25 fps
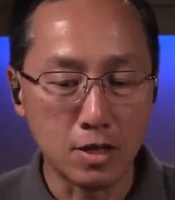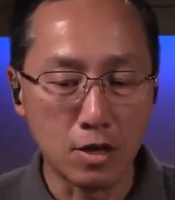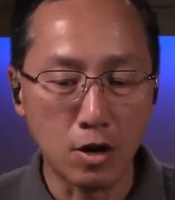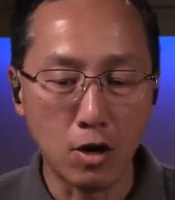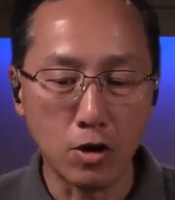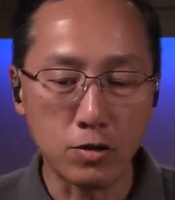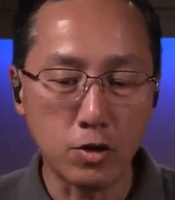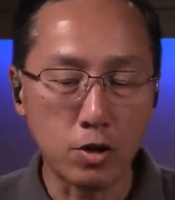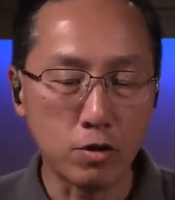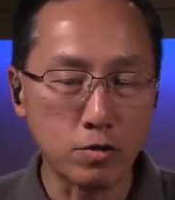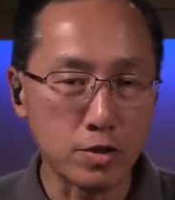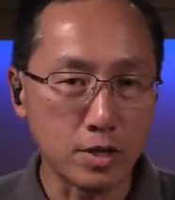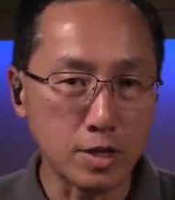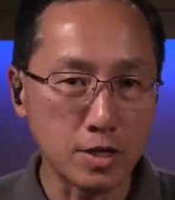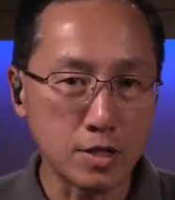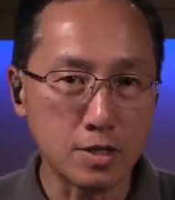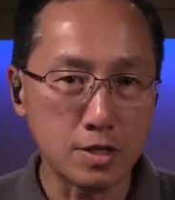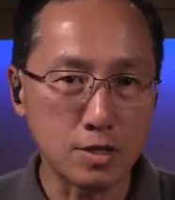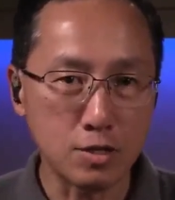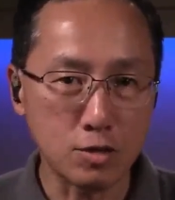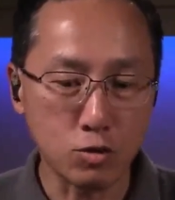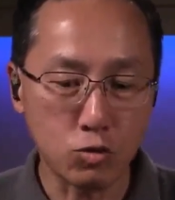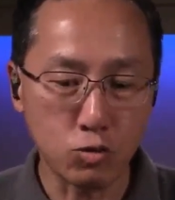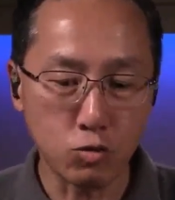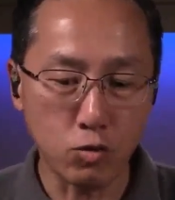Although this
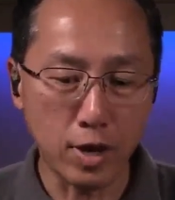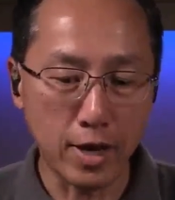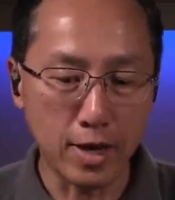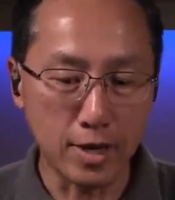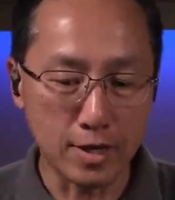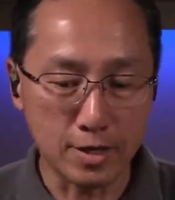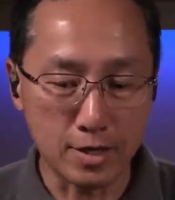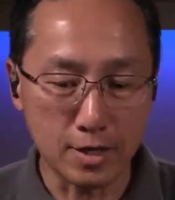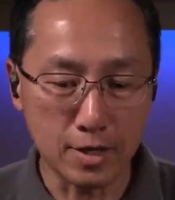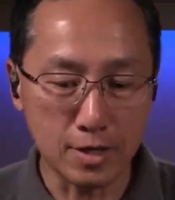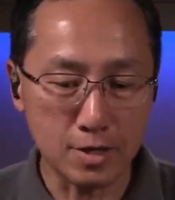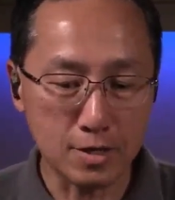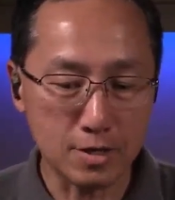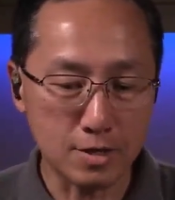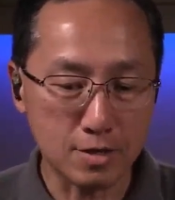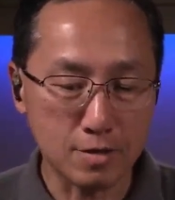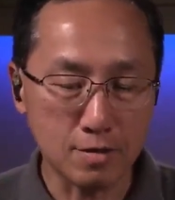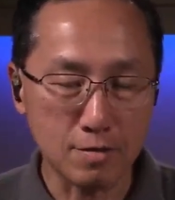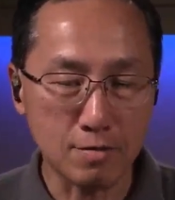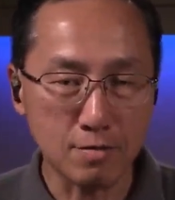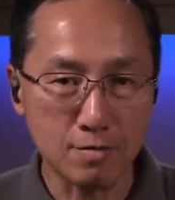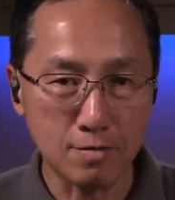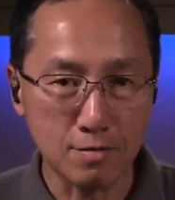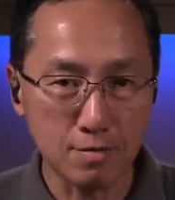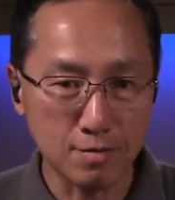is great, this
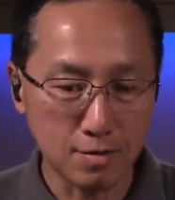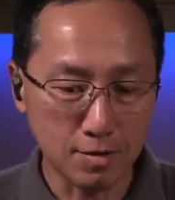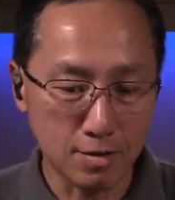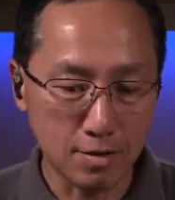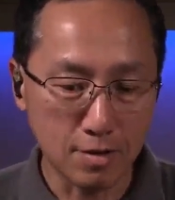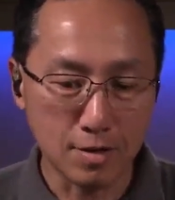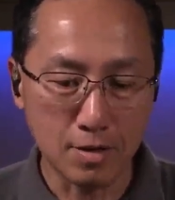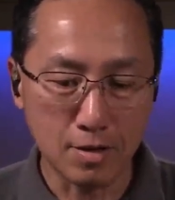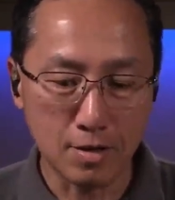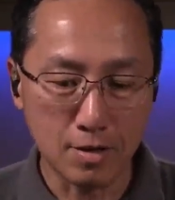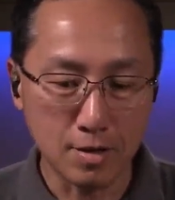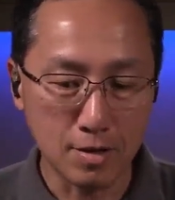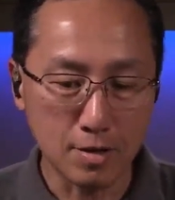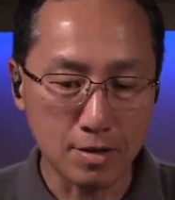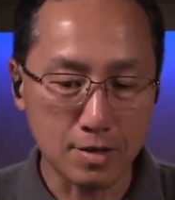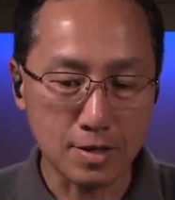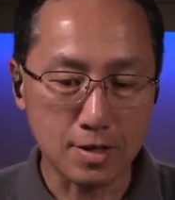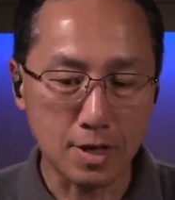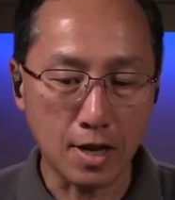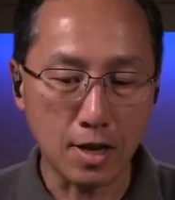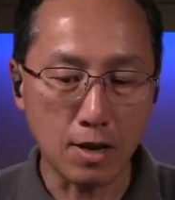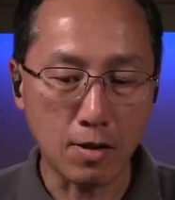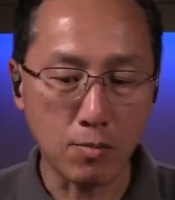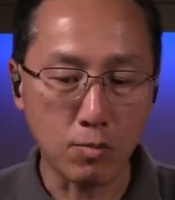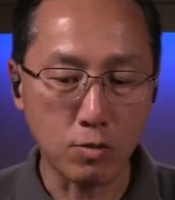
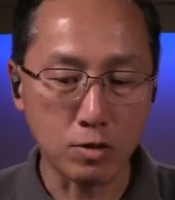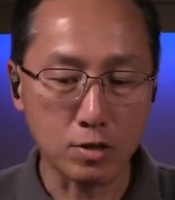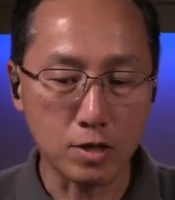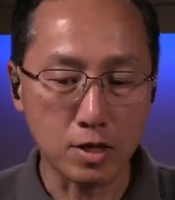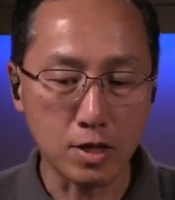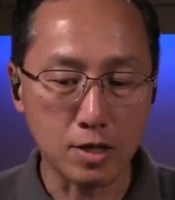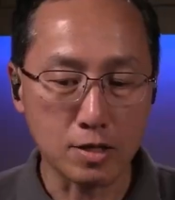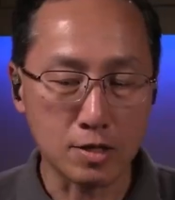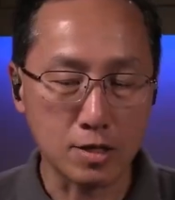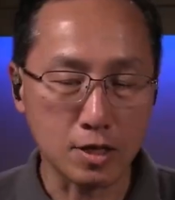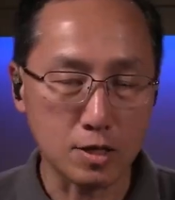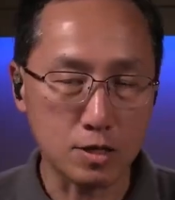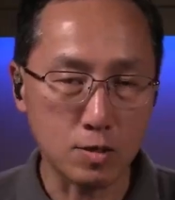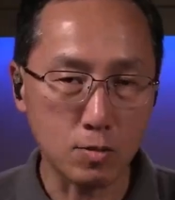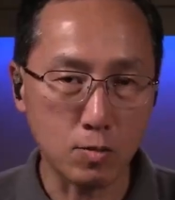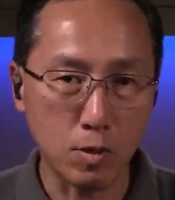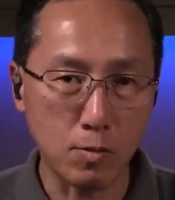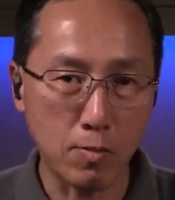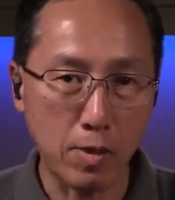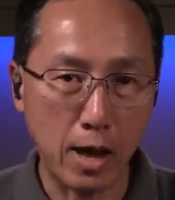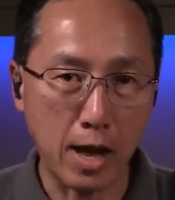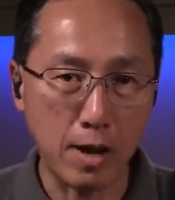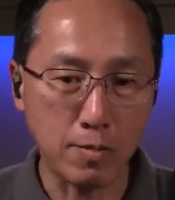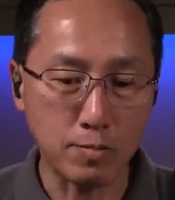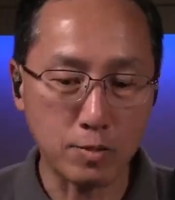setup with the adjustable
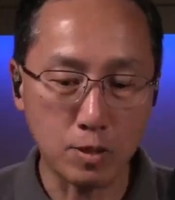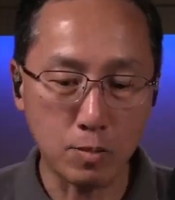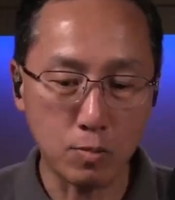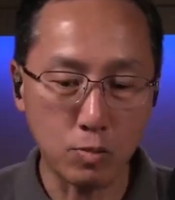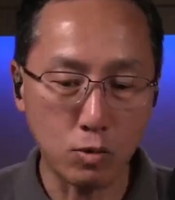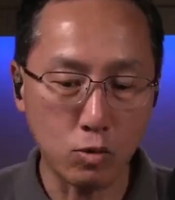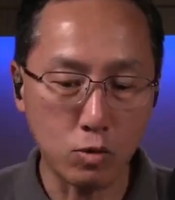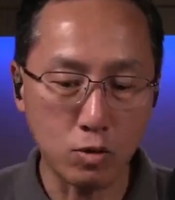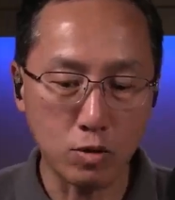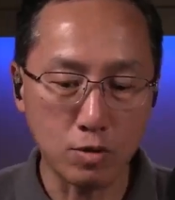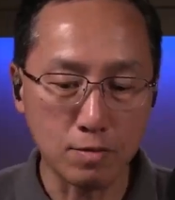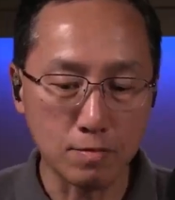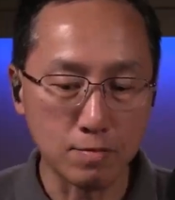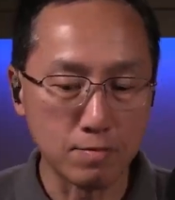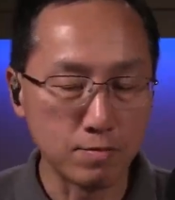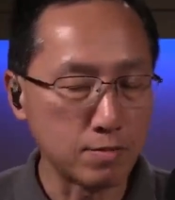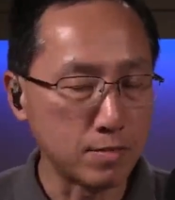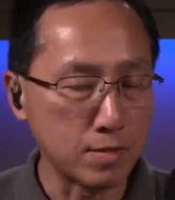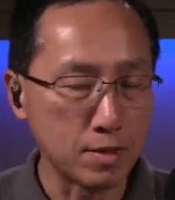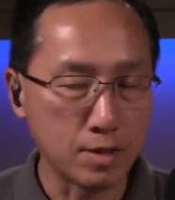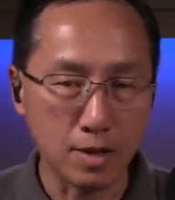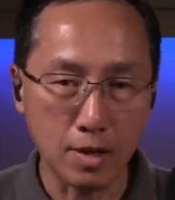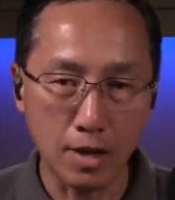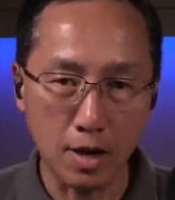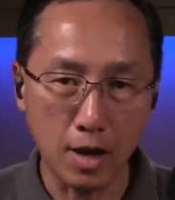biopsy port,
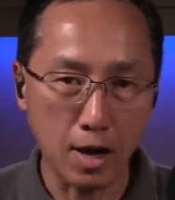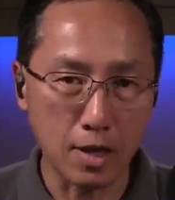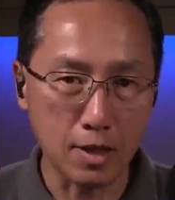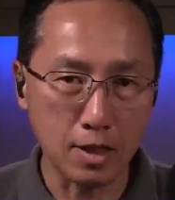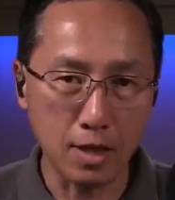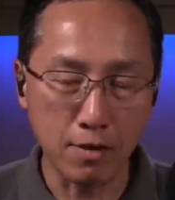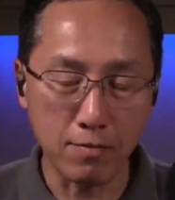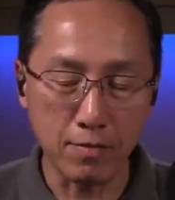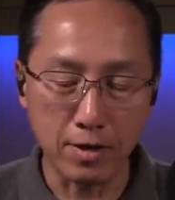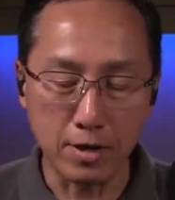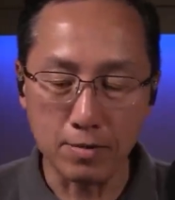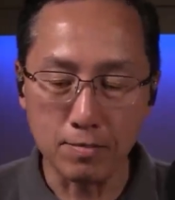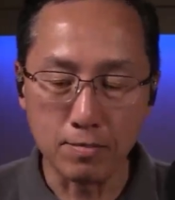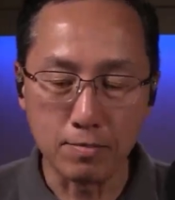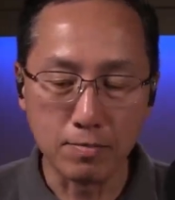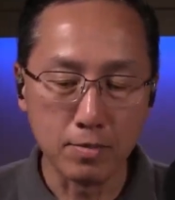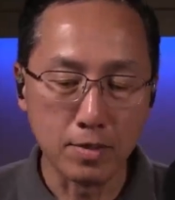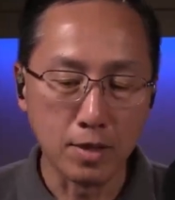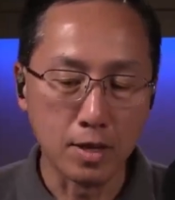I love it.